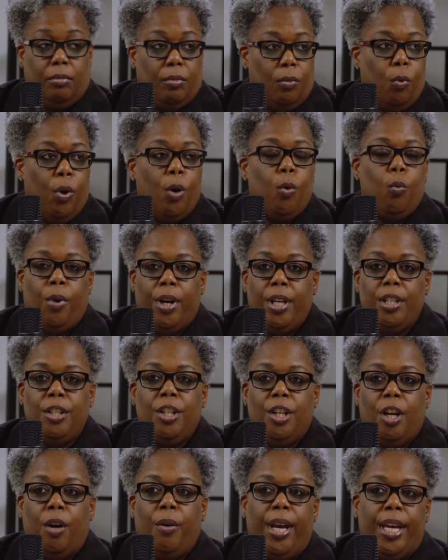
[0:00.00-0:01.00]
What
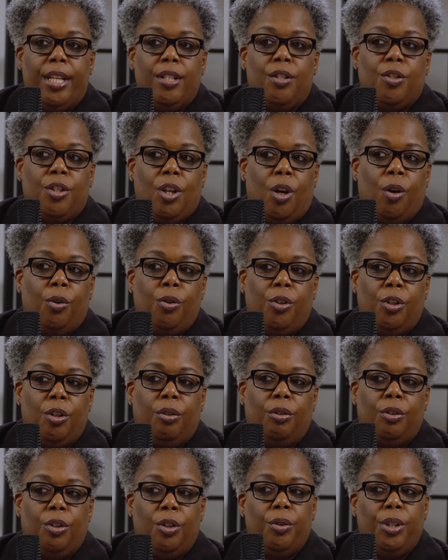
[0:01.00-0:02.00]
and so
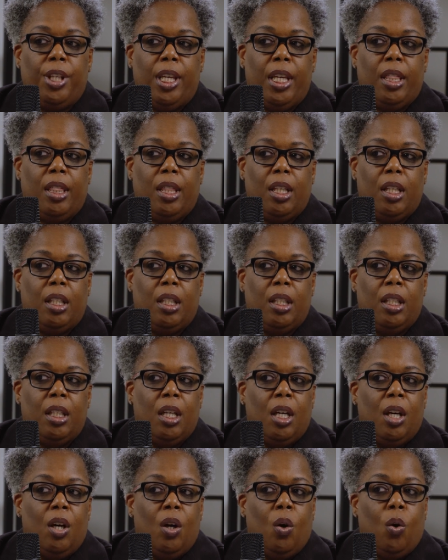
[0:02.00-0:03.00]
you'll get the,
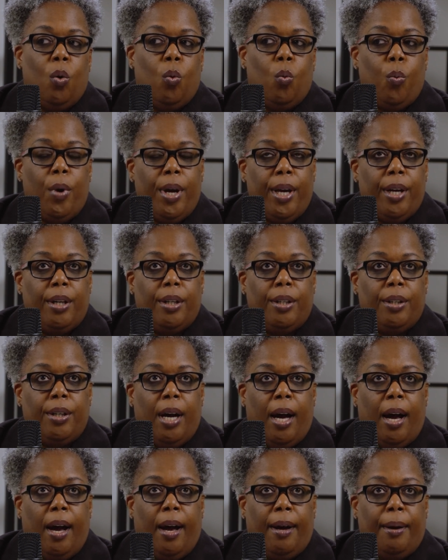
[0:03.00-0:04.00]
well,
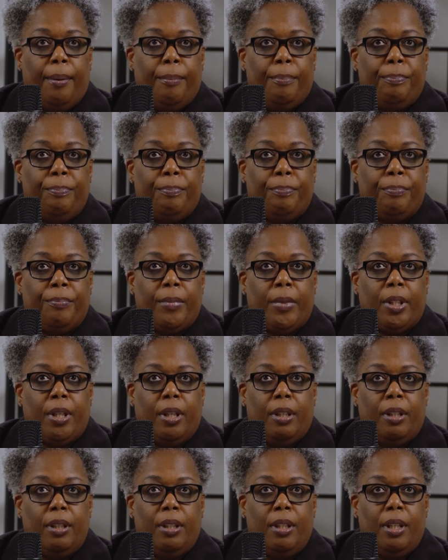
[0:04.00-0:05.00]

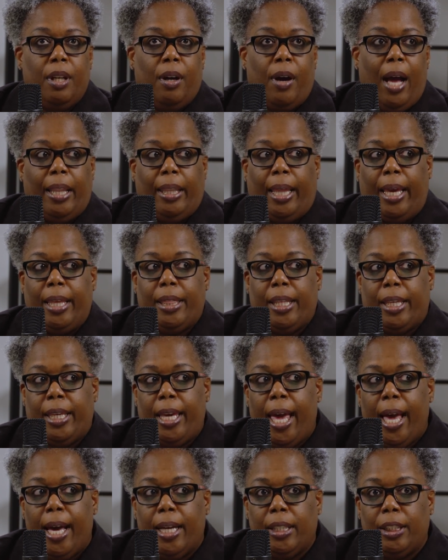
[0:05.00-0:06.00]
I like the
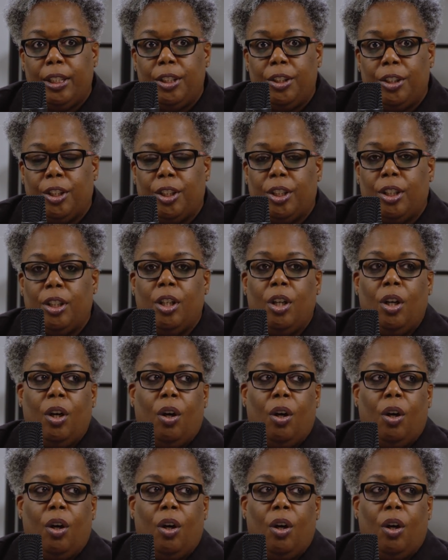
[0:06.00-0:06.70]
calendar,